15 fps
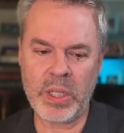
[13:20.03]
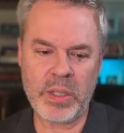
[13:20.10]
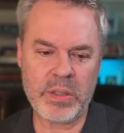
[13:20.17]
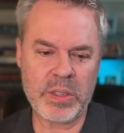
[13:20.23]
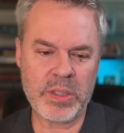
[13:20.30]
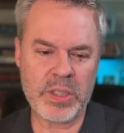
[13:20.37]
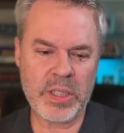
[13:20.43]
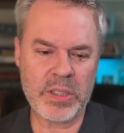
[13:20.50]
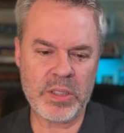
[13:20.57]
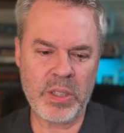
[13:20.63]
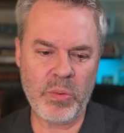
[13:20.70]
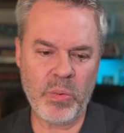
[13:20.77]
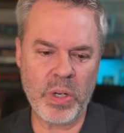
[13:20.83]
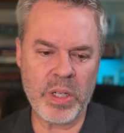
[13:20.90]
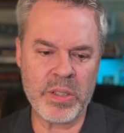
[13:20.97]

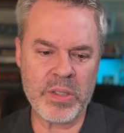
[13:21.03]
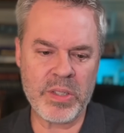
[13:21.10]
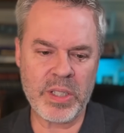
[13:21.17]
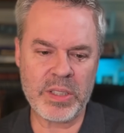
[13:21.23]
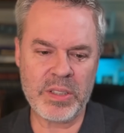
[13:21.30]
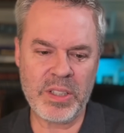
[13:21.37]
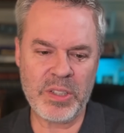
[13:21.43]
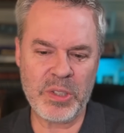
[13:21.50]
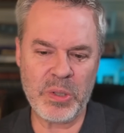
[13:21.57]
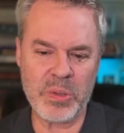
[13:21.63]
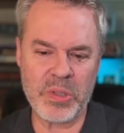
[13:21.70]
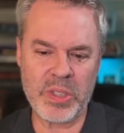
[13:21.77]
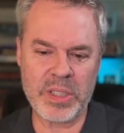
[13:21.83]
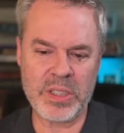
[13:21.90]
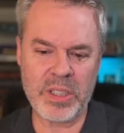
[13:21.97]
61, 62,
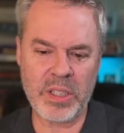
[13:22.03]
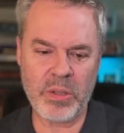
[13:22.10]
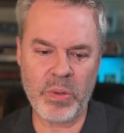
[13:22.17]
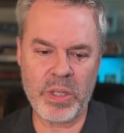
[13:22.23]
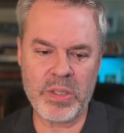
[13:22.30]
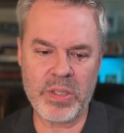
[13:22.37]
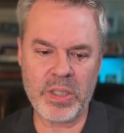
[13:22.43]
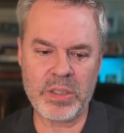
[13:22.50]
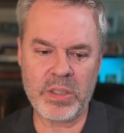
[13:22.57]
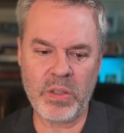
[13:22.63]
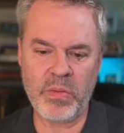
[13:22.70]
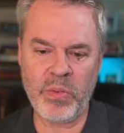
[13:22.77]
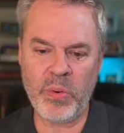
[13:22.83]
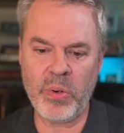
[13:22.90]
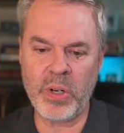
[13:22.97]
63, and
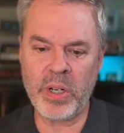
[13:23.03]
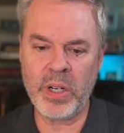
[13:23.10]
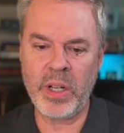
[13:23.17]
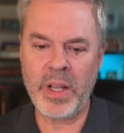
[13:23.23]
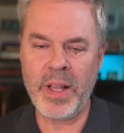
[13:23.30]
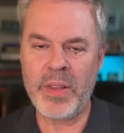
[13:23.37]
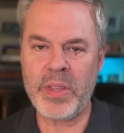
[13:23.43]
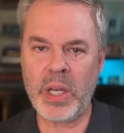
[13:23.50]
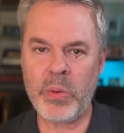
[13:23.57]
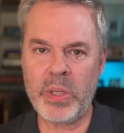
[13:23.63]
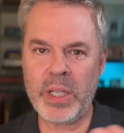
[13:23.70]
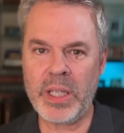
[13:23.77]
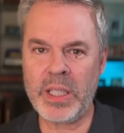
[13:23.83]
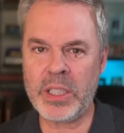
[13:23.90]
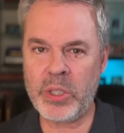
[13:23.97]
64, that would
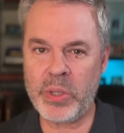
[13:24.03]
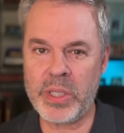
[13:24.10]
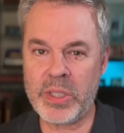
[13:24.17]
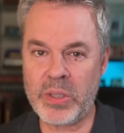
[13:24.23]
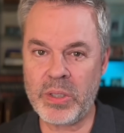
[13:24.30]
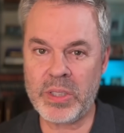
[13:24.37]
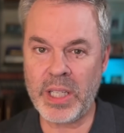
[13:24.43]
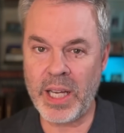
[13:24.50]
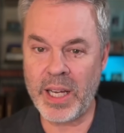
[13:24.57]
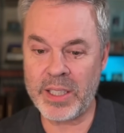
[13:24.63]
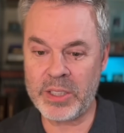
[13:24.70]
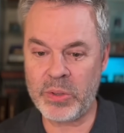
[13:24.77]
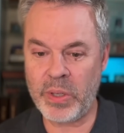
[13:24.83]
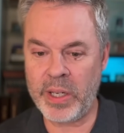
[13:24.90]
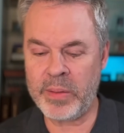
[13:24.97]
increase their
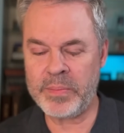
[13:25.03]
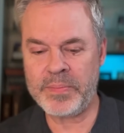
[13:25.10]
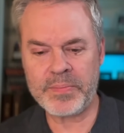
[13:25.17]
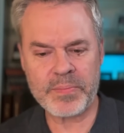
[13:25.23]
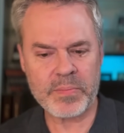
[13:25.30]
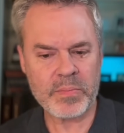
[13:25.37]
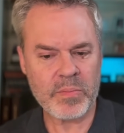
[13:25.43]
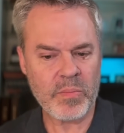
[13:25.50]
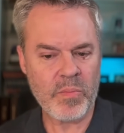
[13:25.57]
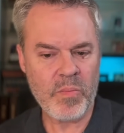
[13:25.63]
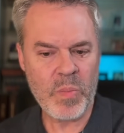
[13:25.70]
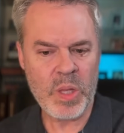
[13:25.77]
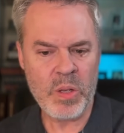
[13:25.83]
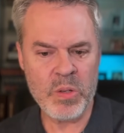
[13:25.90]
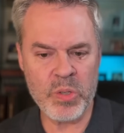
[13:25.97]
tax rate.
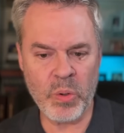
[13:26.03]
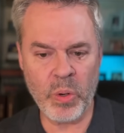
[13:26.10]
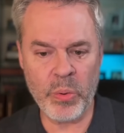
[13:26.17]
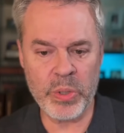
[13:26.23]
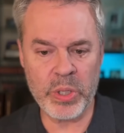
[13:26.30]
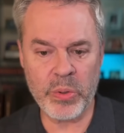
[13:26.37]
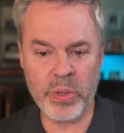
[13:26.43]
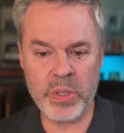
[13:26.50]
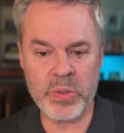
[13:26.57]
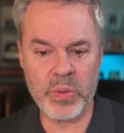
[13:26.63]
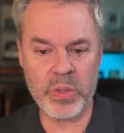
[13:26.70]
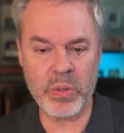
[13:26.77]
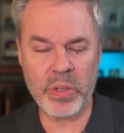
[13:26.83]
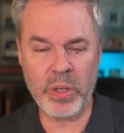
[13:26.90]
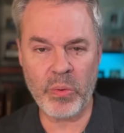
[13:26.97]
So what we're doing is we're
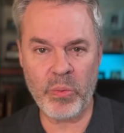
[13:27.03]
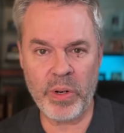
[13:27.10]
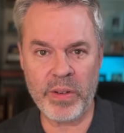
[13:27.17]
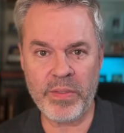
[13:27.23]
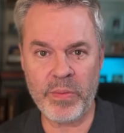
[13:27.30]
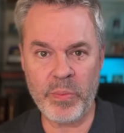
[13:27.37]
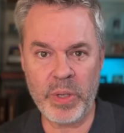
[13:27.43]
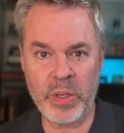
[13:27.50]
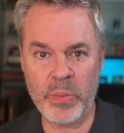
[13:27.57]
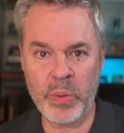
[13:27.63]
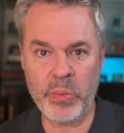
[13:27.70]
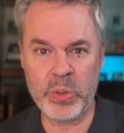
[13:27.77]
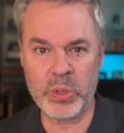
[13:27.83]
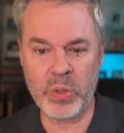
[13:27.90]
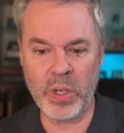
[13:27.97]
doing a RRIF minimum
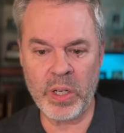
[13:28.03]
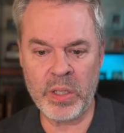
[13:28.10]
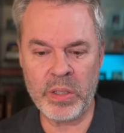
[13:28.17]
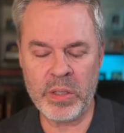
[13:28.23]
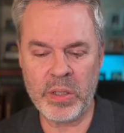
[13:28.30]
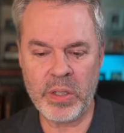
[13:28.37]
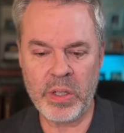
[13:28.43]
withdrawal.